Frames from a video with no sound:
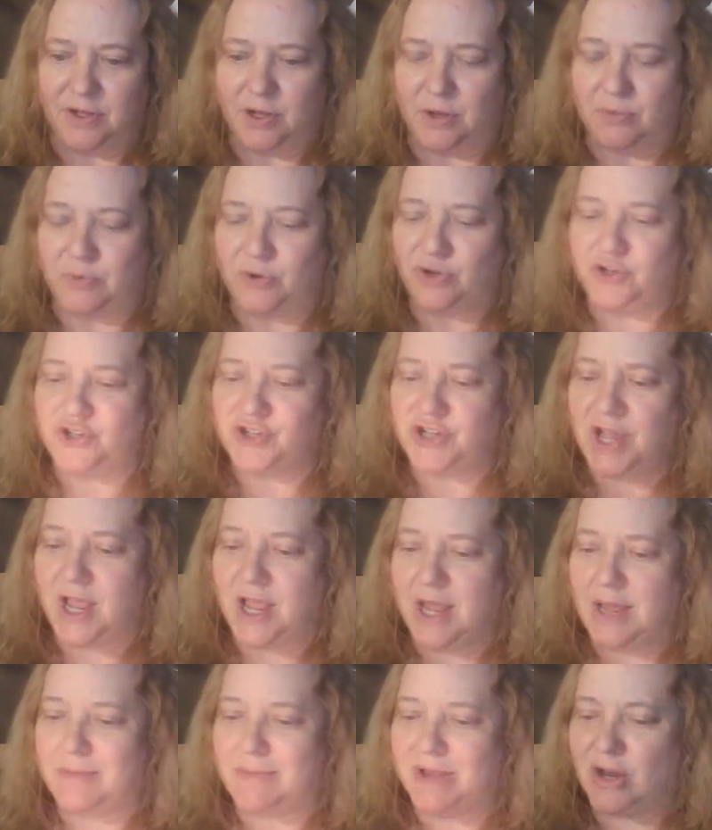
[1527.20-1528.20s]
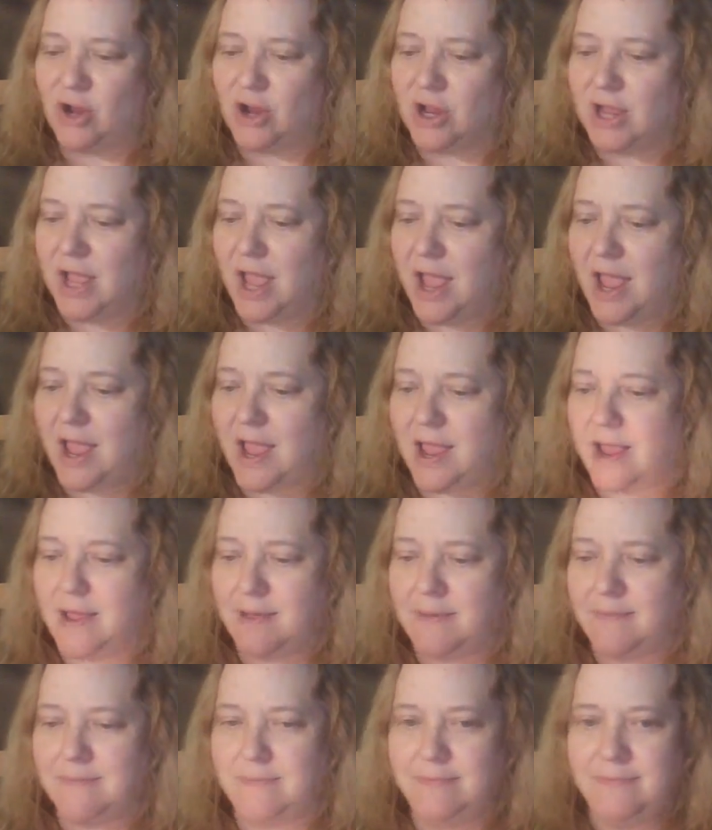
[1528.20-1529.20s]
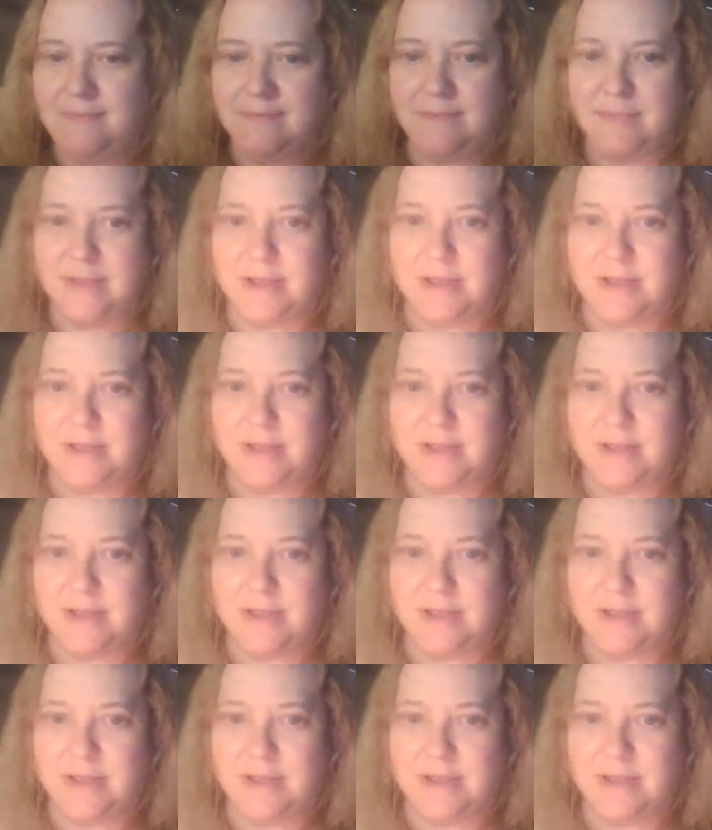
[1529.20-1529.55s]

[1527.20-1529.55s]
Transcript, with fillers: And we're shame in our game.